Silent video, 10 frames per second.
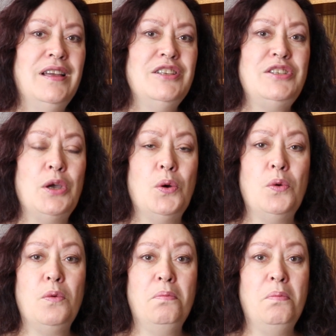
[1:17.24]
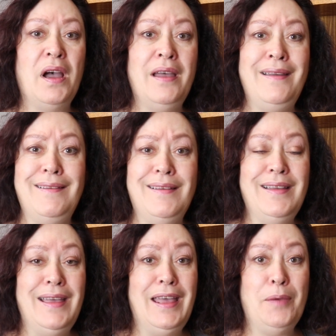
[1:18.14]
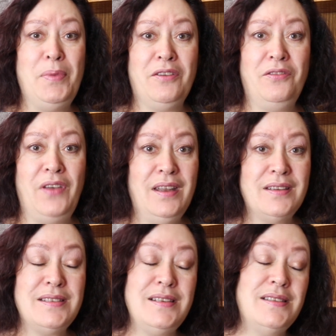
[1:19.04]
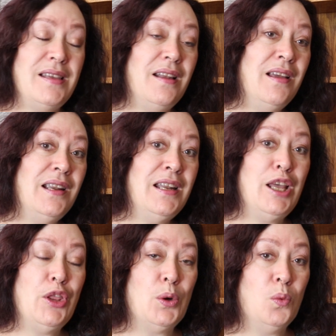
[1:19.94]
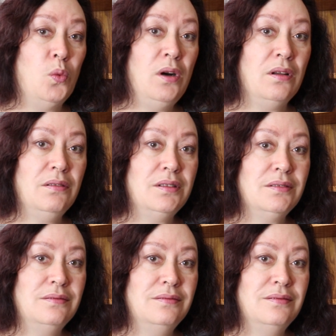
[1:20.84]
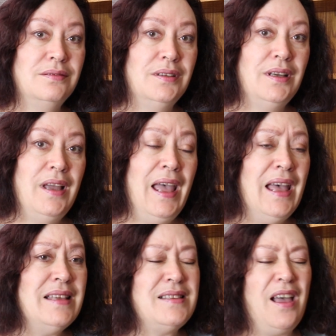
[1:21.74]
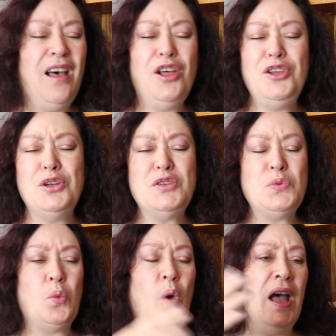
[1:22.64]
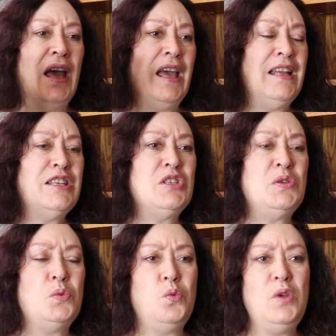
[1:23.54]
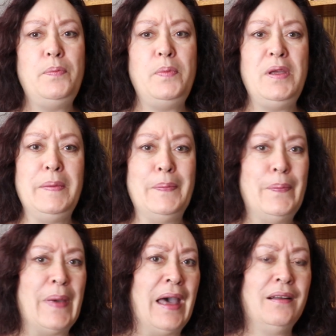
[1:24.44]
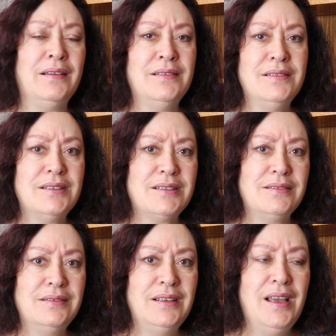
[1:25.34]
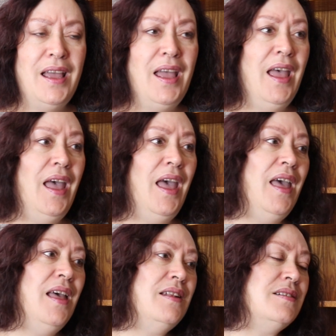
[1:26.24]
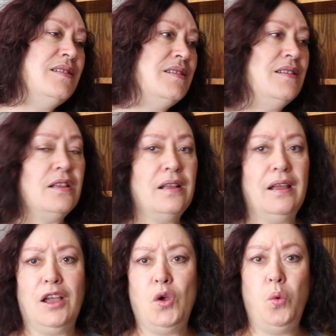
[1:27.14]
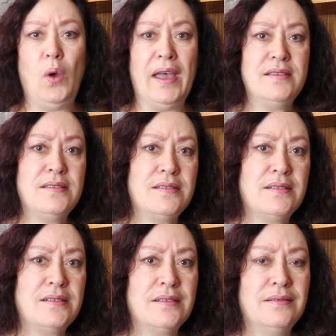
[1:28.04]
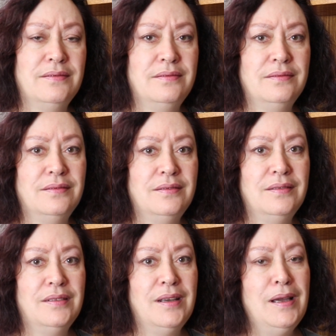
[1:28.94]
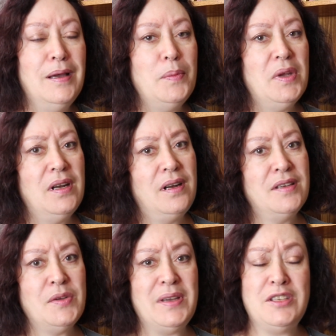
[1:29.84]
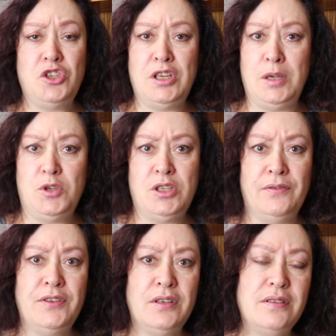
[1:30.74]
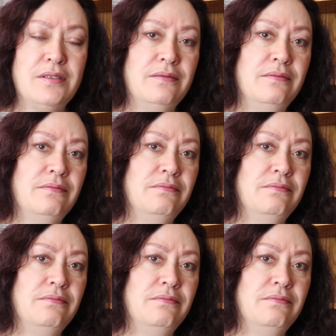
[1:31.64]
So my epic fantasy set on another world has all your wide sweeping battles and quests, but it also has shapeshifters.